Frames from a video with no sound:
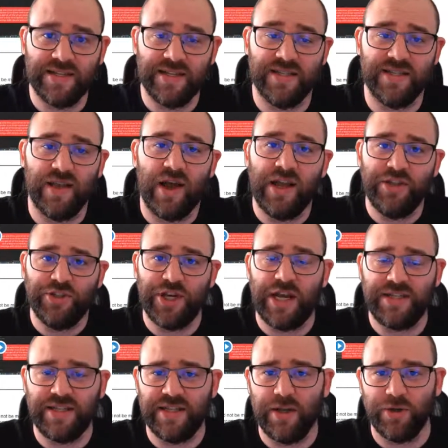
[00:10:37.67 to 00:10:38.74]
to start
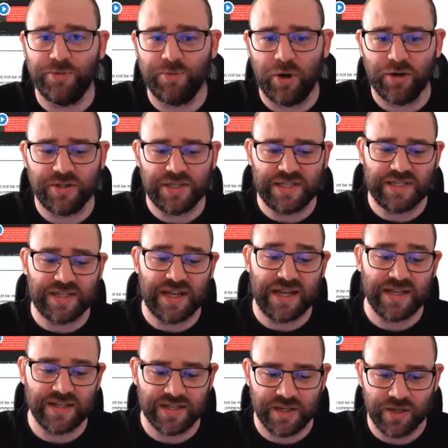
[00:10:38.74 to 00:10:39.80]
injecting those processes
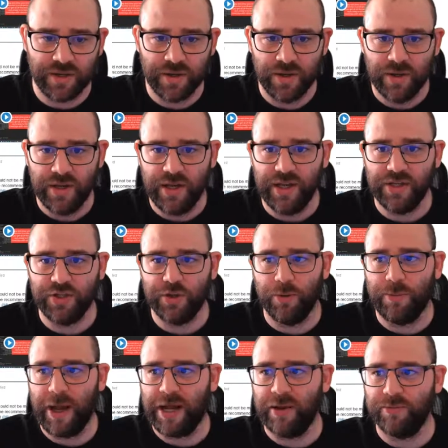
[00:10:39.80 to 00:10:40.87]
into your
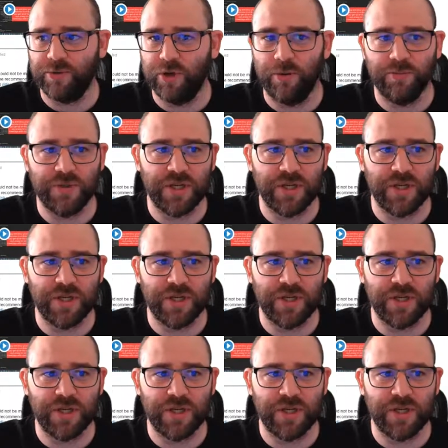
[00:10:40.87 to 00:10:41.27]
backup job.